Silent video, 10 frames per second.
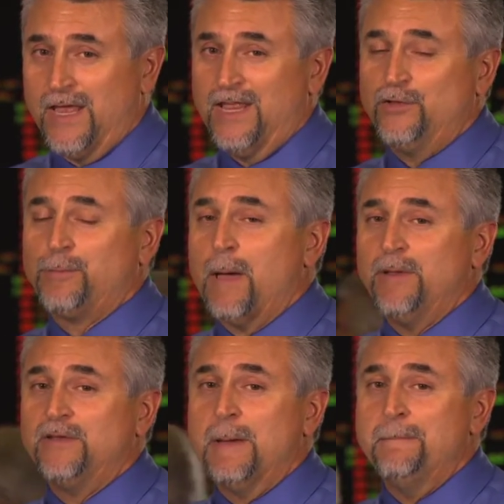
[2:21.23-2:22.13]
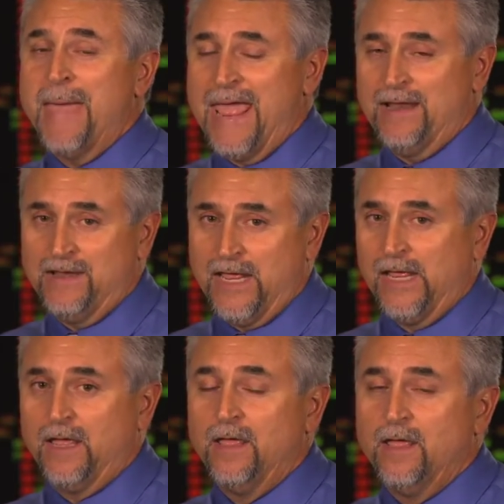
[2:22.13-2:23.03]
and he's probably
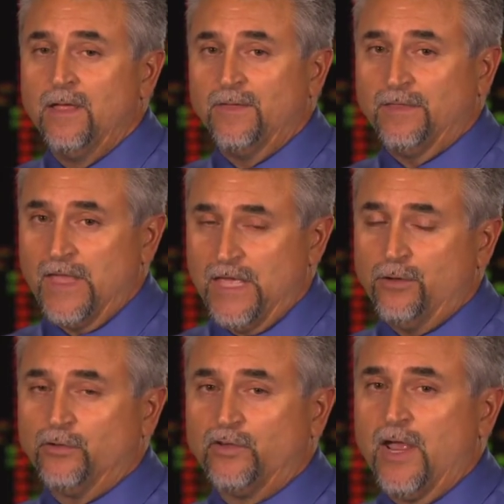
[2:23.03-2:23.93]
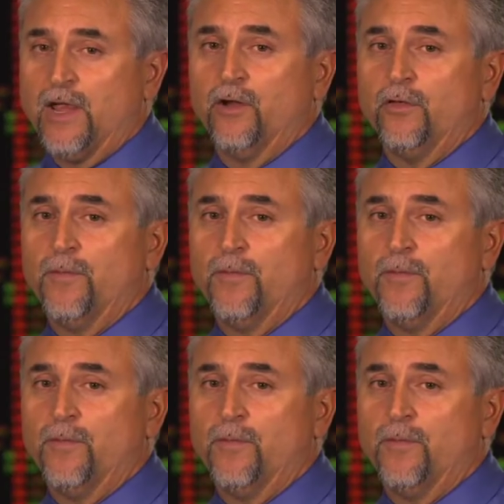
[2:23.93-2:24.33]
demanding that the Eagles take care of the